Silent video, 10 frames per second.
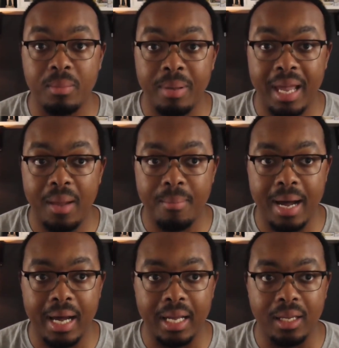paying
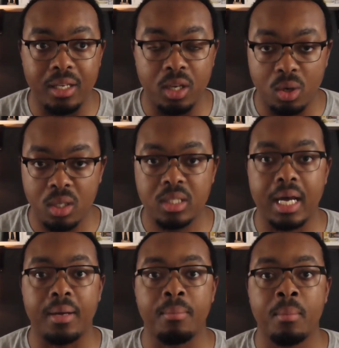my note on
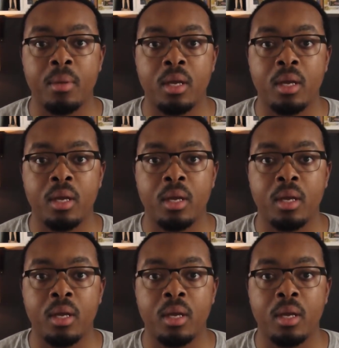time,